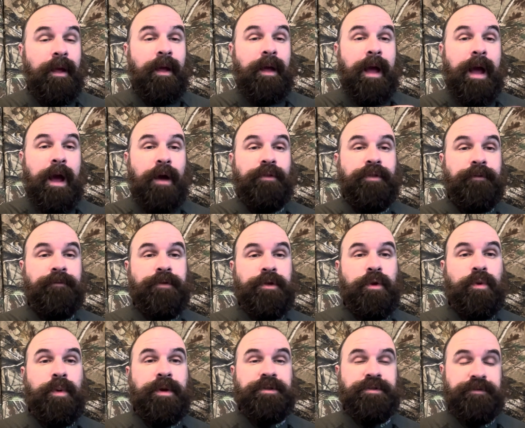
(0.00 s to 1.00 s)
how the
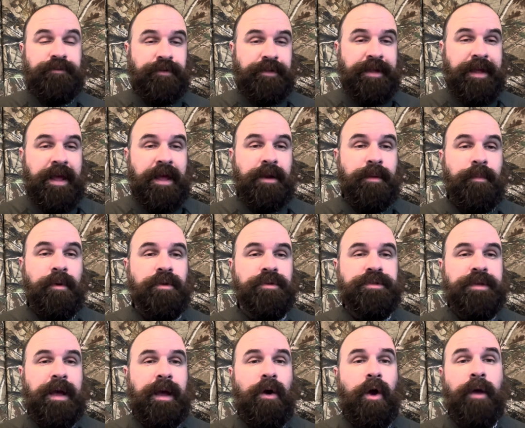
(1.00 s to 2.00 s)
view is for the animals.
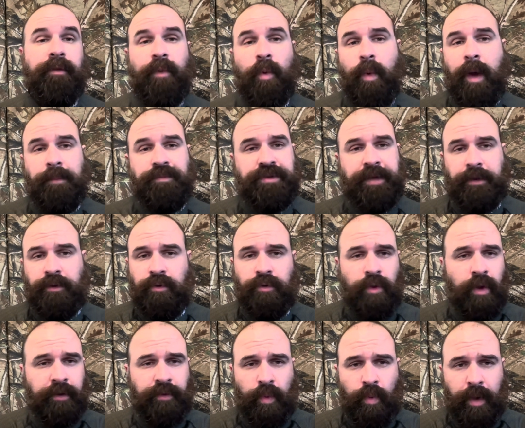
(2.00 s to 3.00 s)
On the website, you can
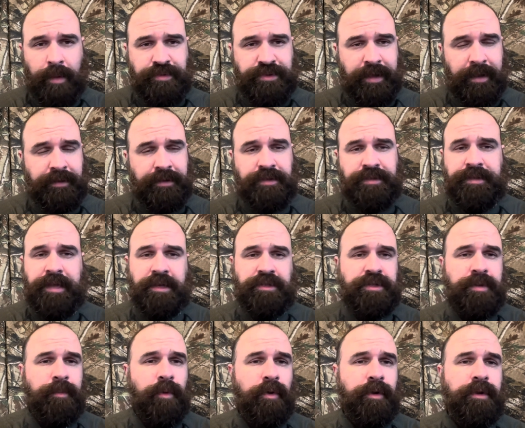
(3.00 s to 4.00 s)
go on the website, and there's
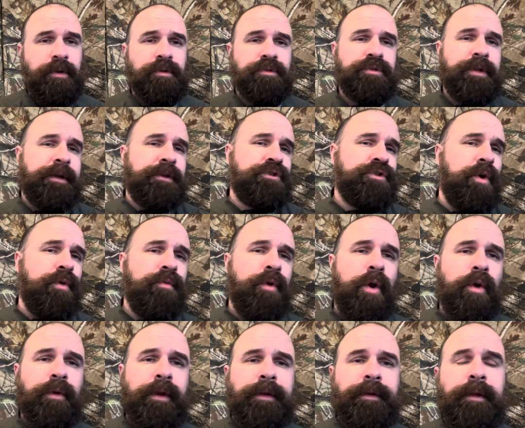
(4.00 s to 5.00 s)
testimonials like Joe
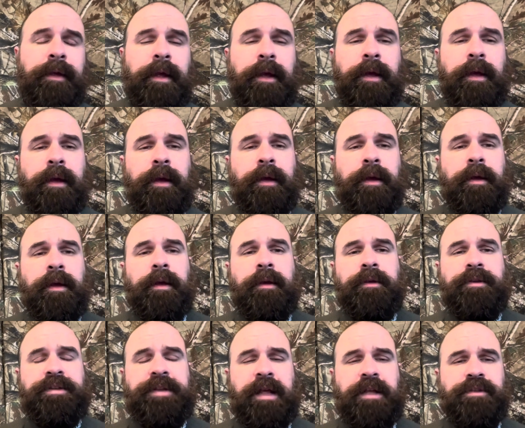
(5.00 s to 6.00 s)
Rogan
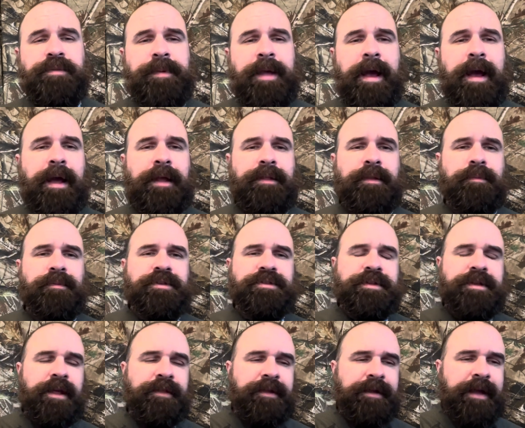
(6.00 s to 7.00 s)
stands behind them. There's
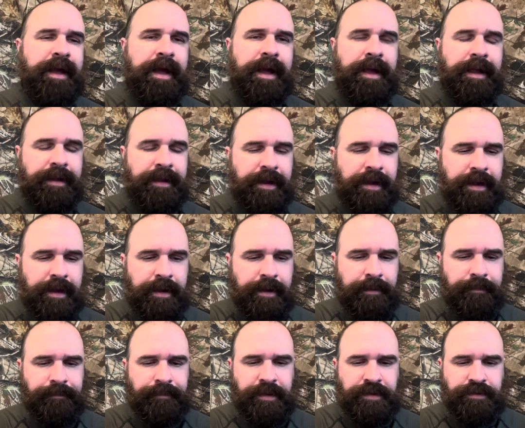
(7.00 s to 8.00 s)
another guy,
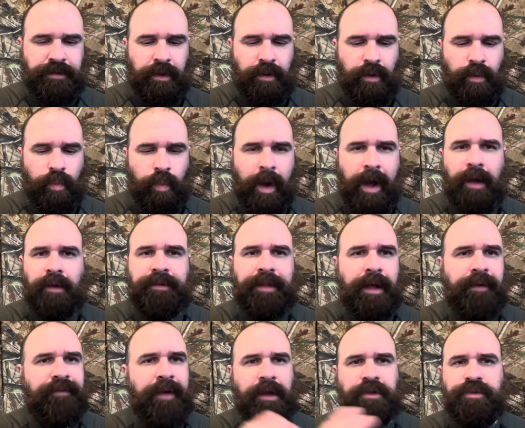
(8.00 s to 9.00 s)
he's a
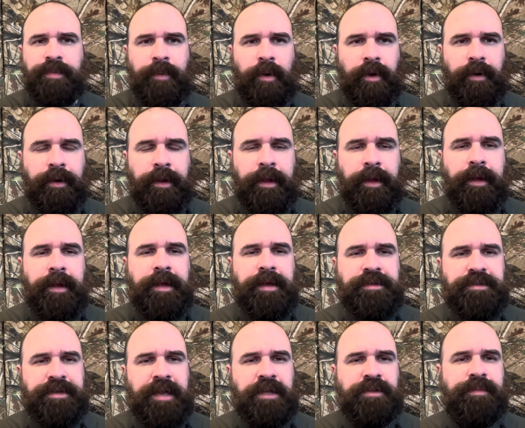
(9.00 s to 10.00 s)
wildlife expert. He
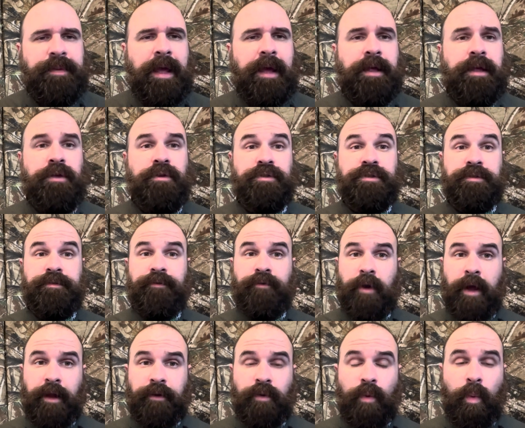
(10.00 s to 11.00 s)
stands behind, he uses for
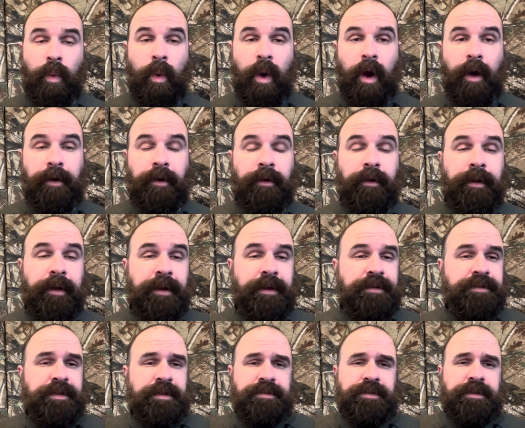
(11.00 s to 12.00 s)
underwater, and he
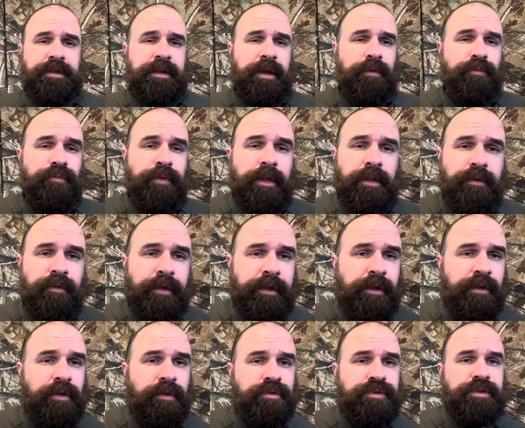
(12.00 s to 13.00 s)
says he can get really, really
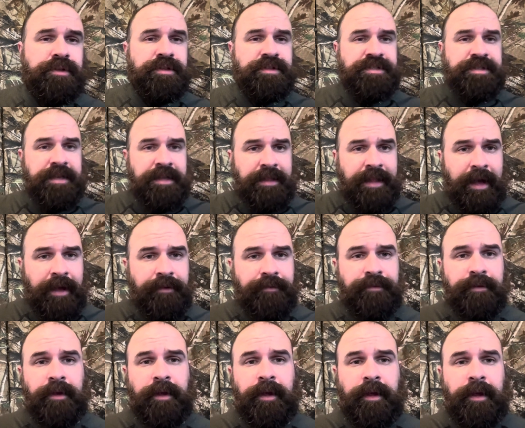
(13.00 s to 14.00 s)
close to sea
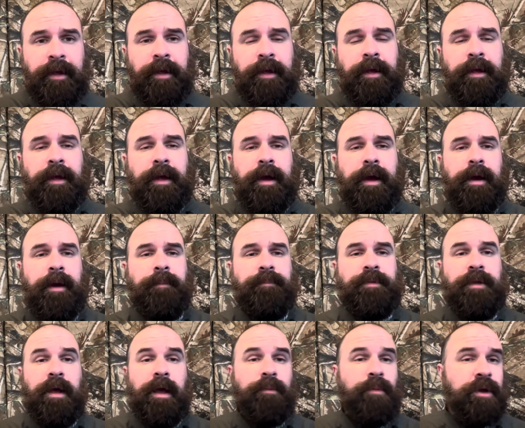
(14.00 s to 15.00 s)
life.
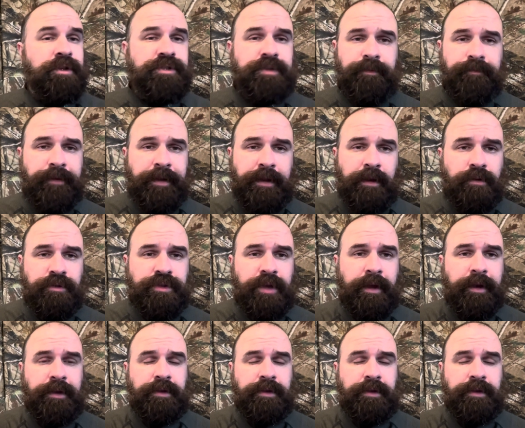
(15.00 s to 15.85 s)
I watched some videos on